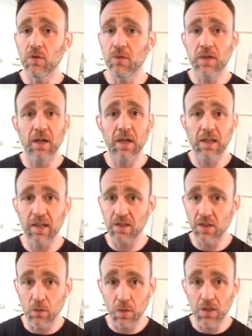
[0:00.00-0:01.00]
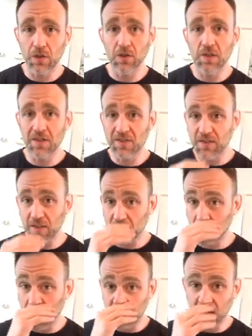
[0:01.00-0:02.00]
you've got, a good
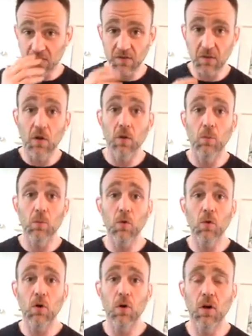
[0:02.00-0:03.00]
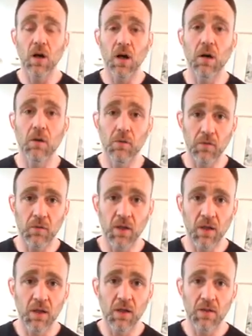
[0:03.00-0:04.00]
6 months or more of
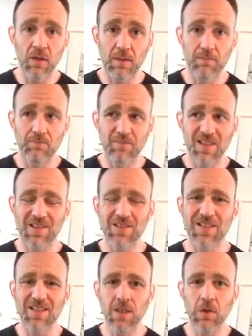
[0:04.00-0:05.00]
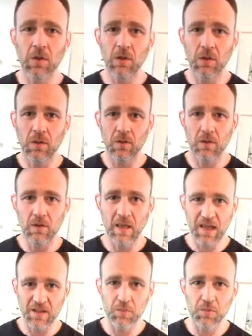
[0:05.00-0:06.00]
skill
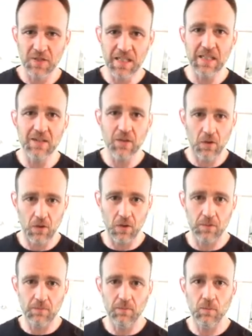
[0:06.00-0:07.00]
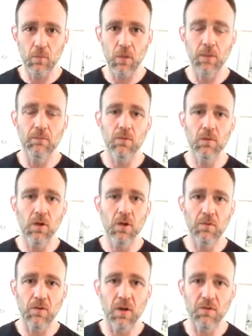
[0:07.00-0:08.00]
expertise on, right?
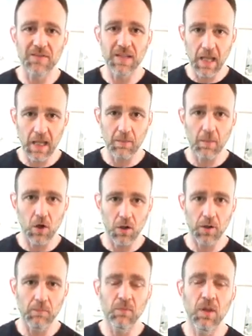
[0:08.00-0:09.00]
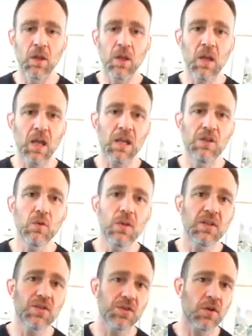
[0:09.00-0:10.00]
Of game on. And you
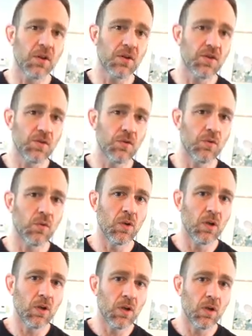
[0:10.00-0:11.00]
can start to